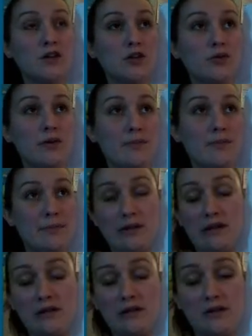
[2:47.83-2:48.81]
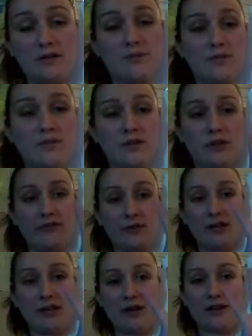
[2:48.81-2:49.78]
you remembered. So
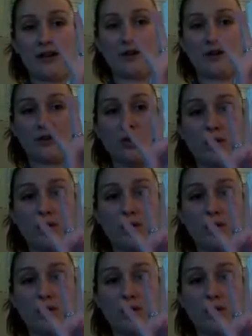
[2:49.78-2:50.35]
everybody right now is